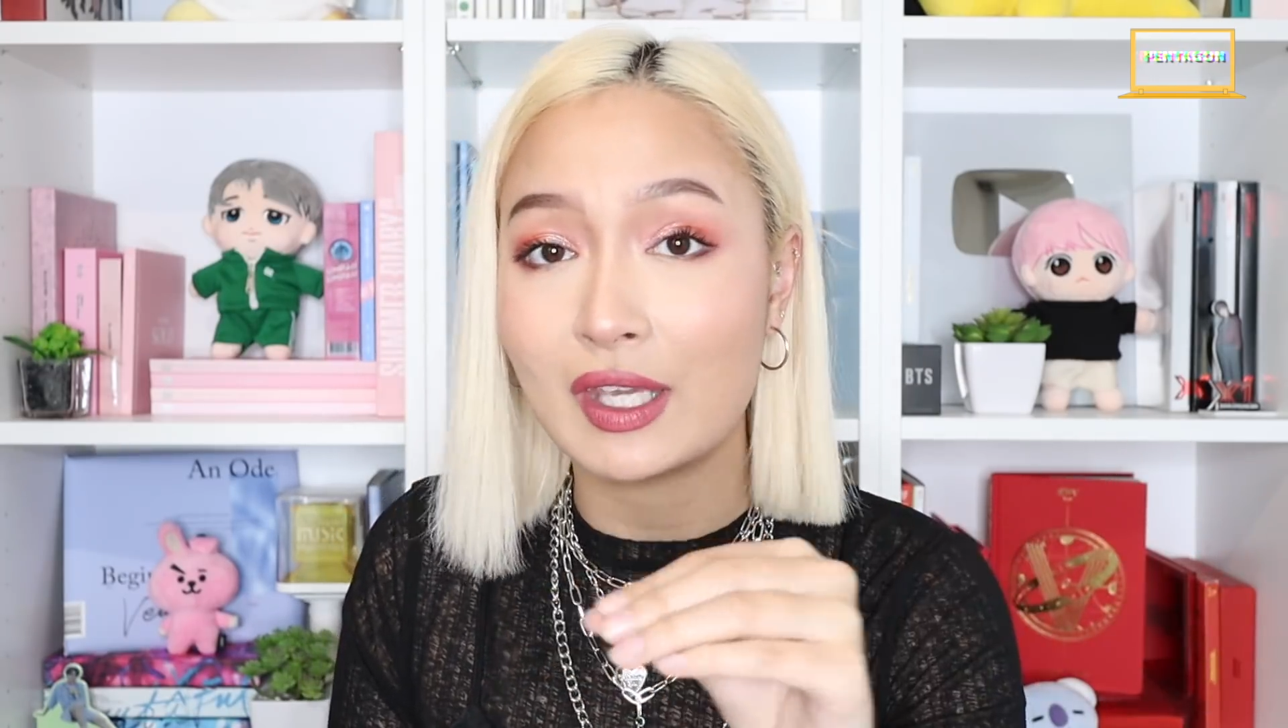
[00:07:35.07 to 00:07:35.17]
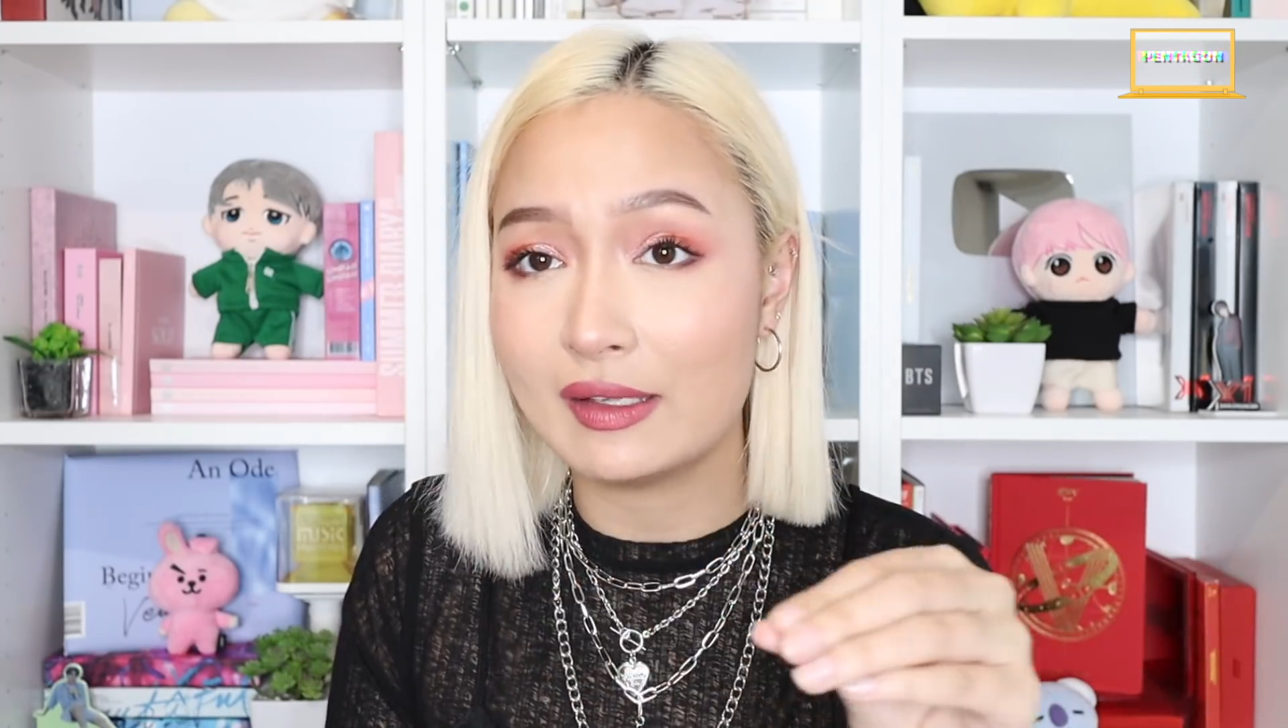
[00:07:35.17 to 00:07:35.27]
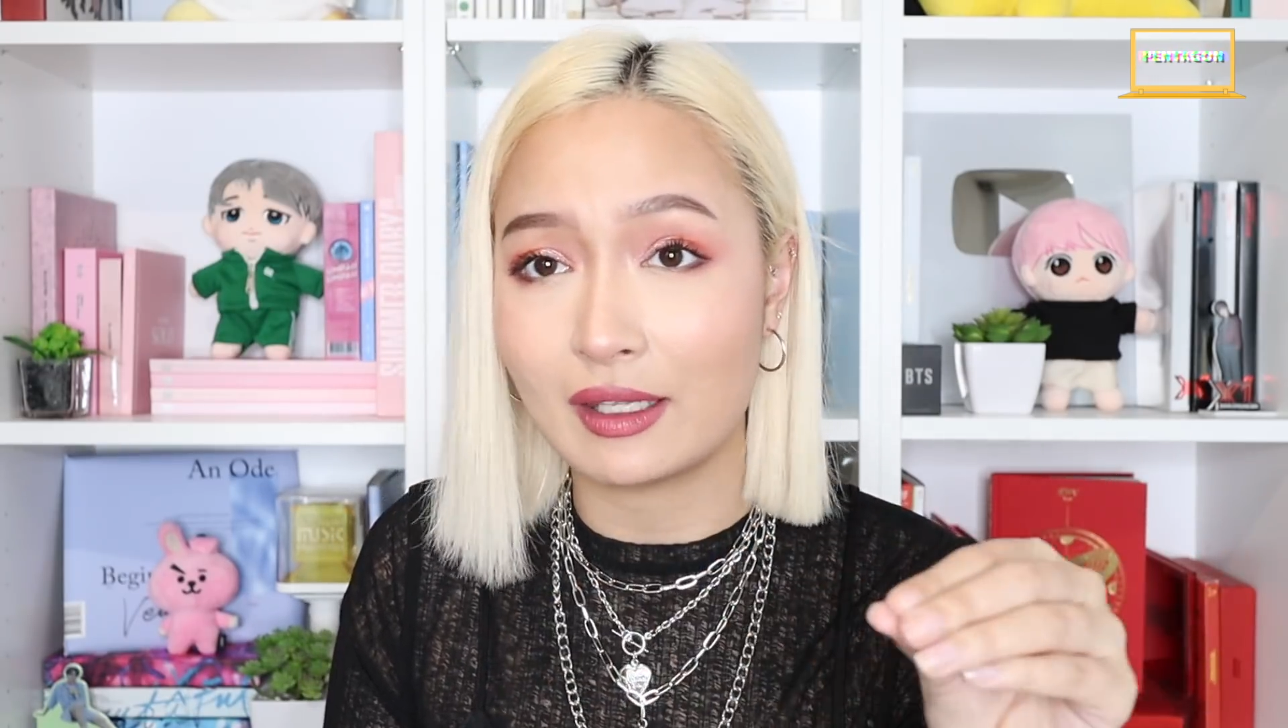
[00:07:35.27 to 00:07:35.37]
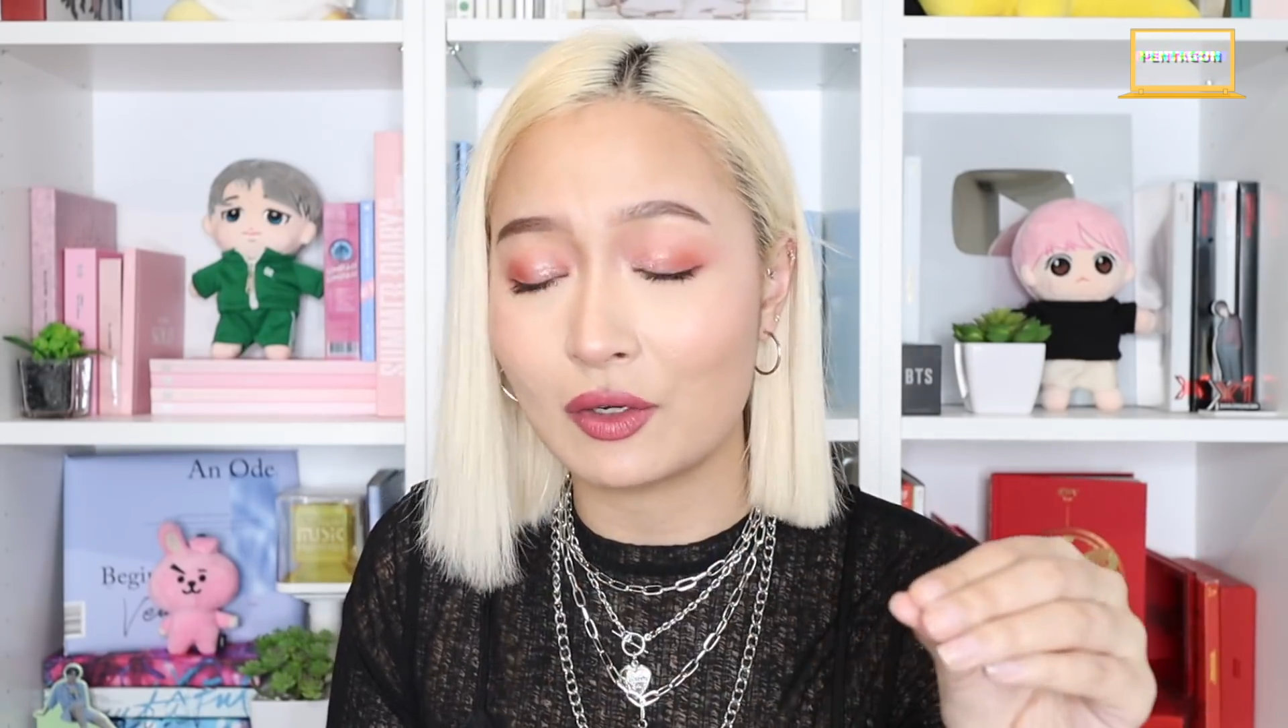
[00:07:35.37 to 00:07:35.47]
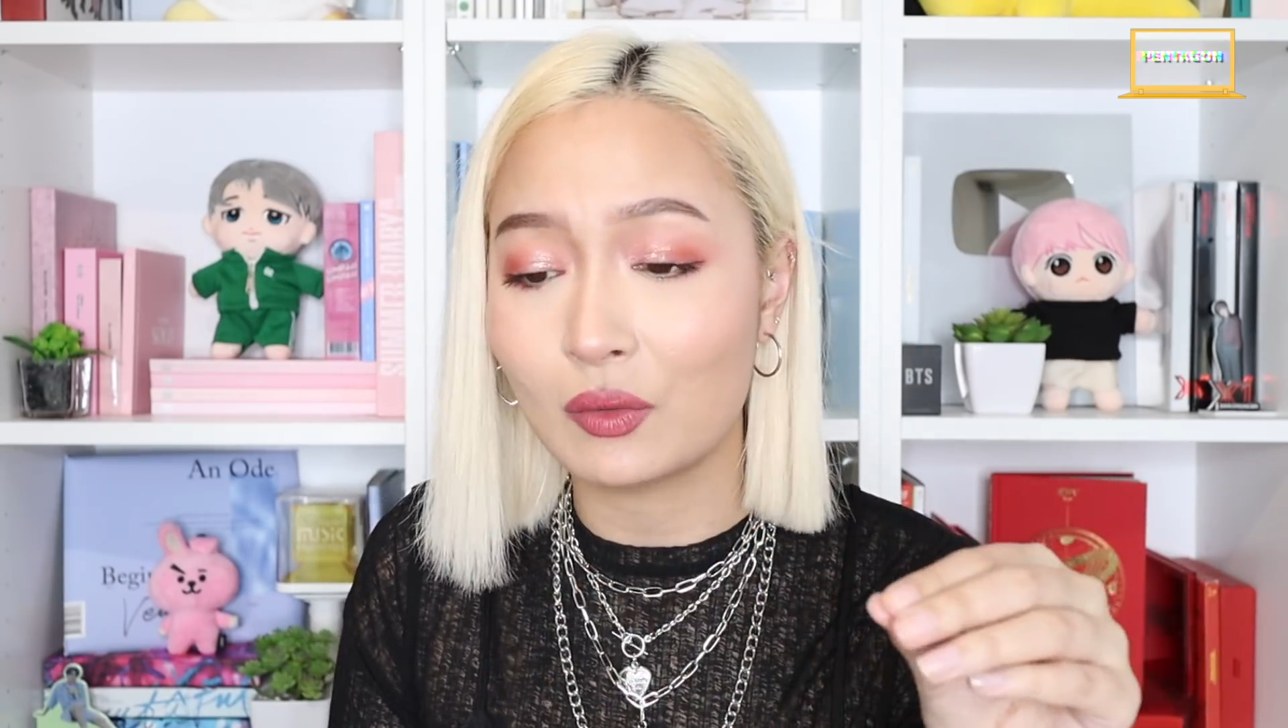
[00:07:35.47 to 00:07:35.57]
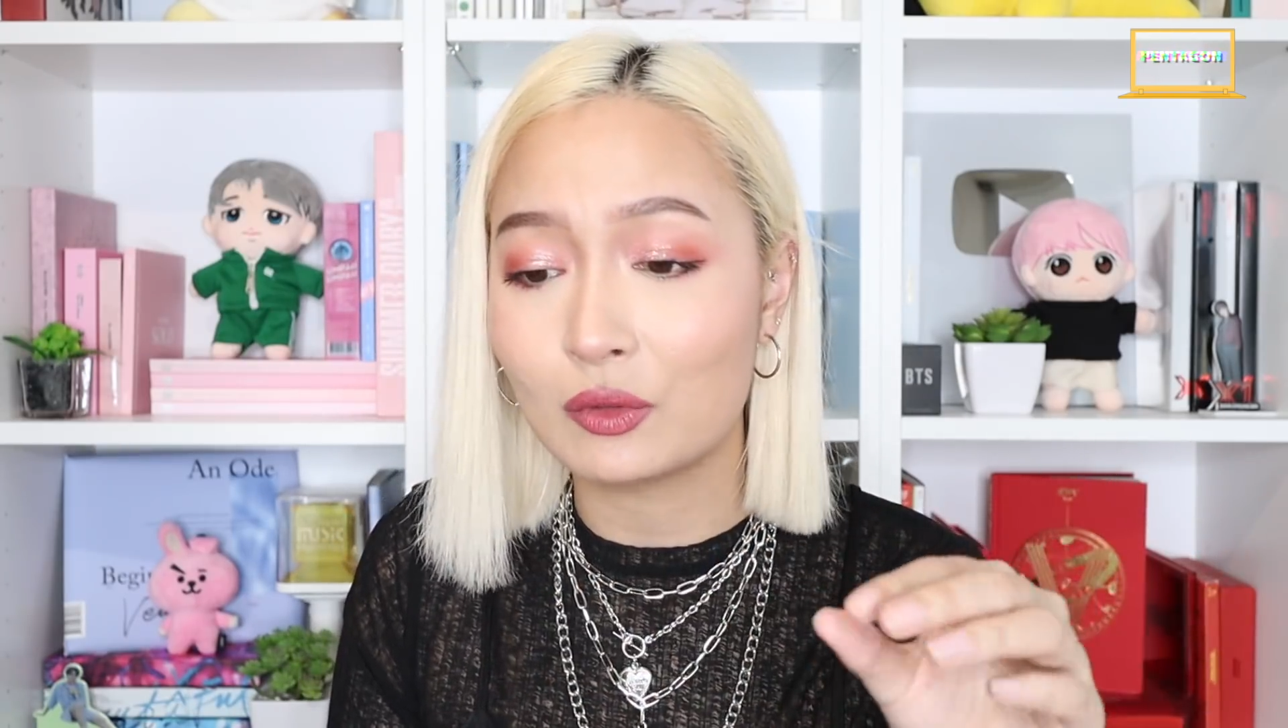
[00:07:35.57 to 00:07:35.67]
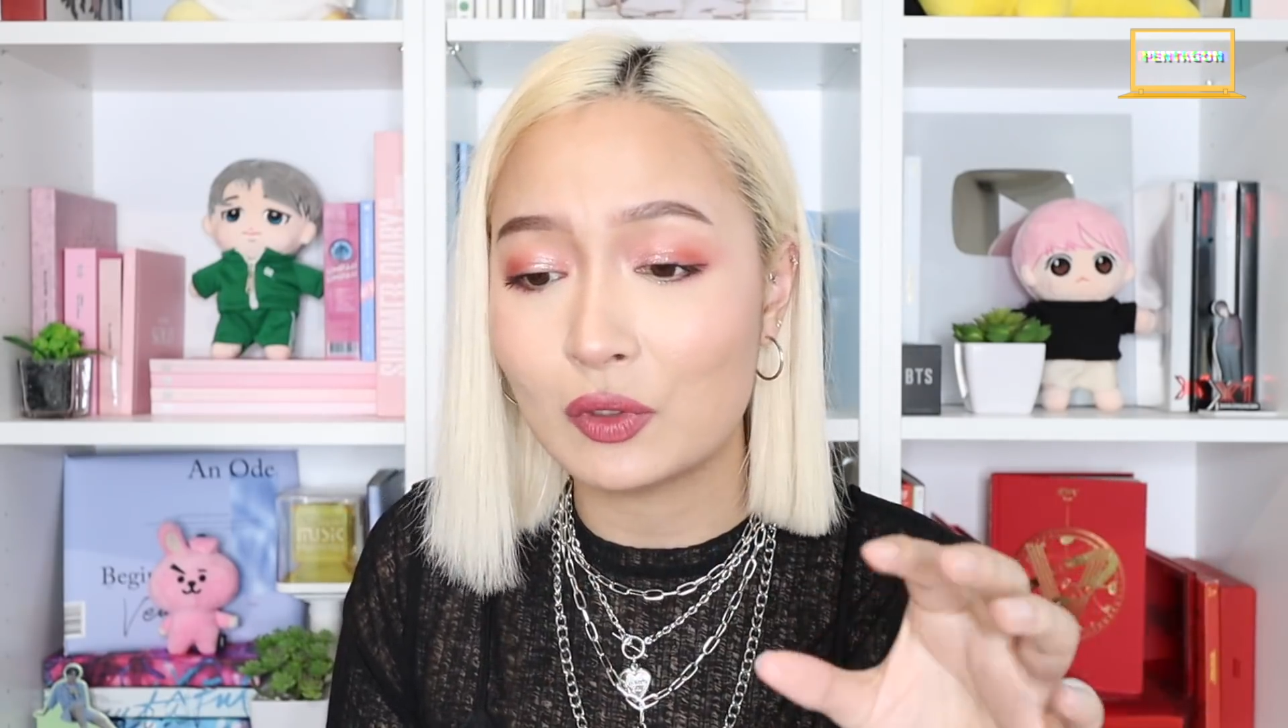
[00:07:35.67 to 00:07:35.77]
case at all.